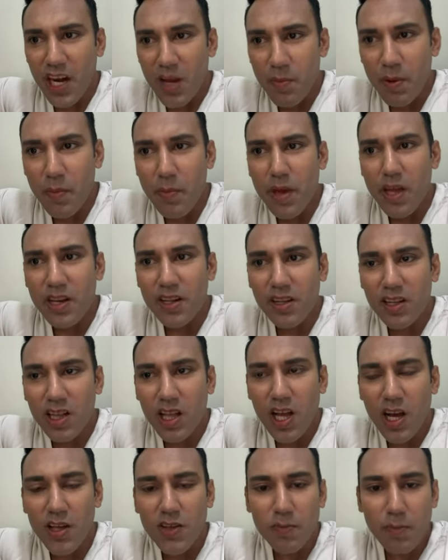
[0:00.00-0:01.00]
upper middle
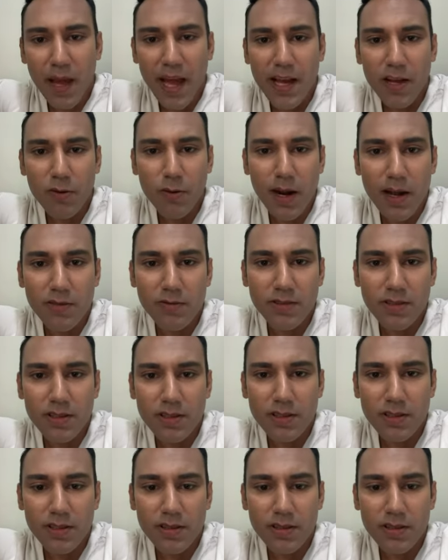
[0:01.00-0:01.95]
class background